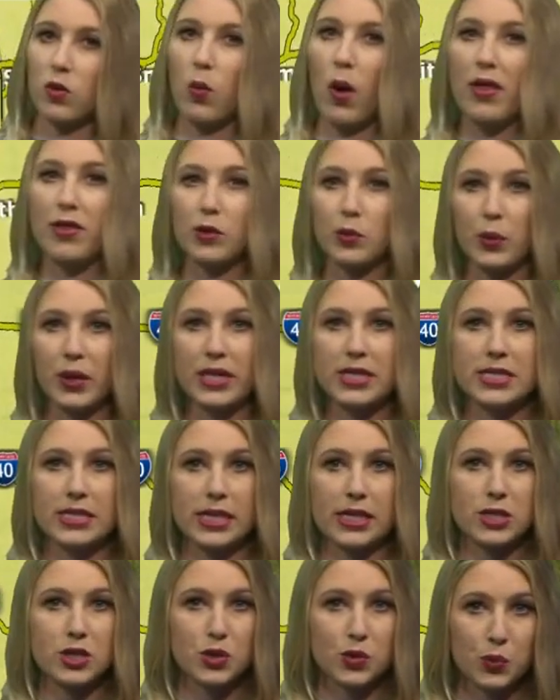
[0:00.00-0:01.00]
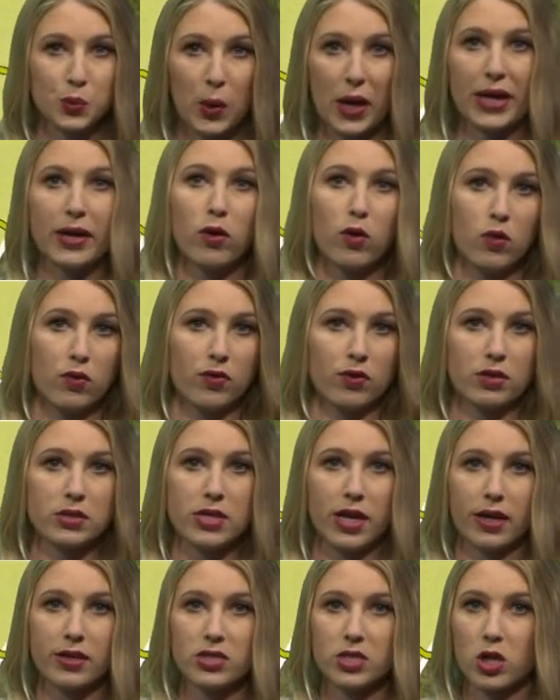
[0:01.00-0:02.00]
weather risk. It's right over
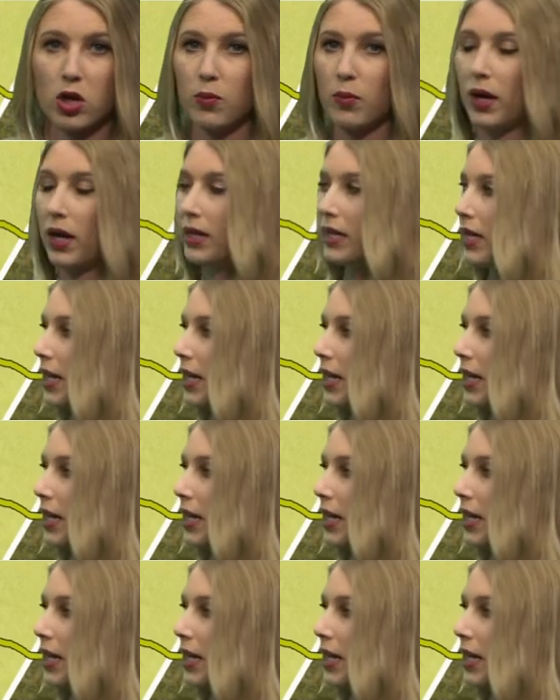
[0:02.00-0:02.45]
Texoma,